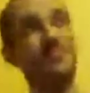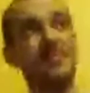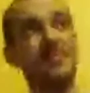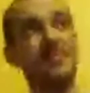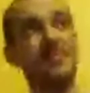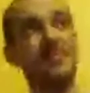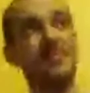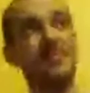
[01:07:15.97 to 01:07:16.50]

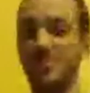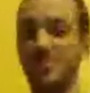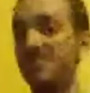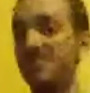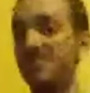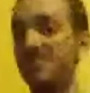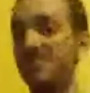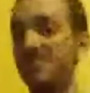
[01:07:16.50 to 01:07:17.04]
It's just
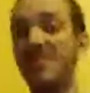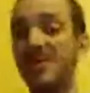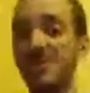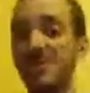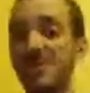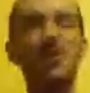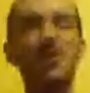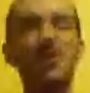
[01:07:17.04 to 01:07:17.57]
an
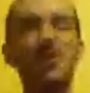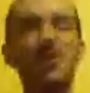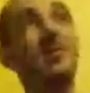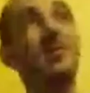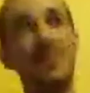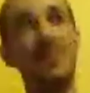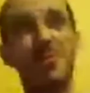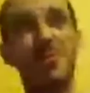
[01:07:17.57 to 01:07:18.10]
image
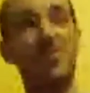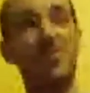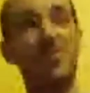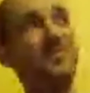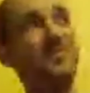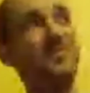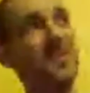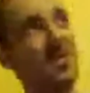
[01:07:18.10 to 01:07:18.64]
that he's holding
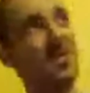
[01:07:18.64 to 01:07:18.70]
up.